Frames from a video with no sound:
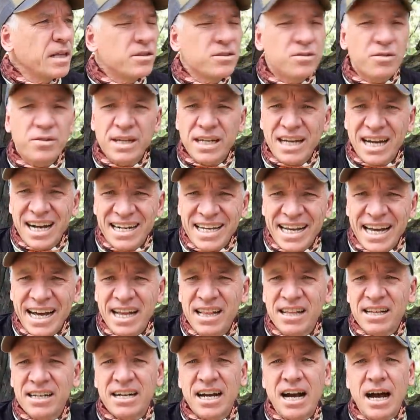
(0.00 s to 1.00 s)
So they got a
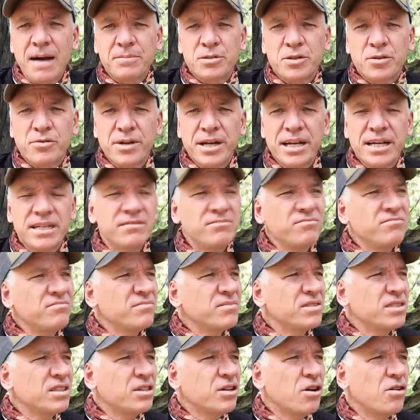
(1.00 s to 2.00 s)
helicopter in
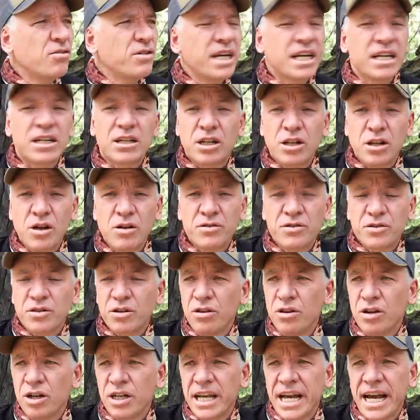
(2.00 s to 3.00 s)
to go get a closer
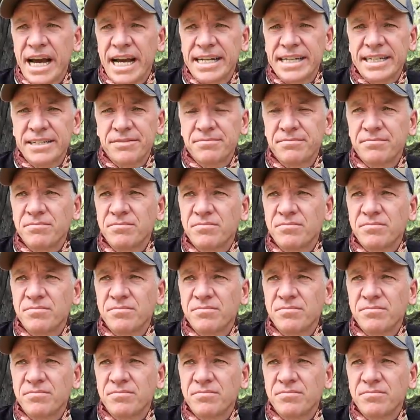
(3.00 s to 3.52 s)
look at it.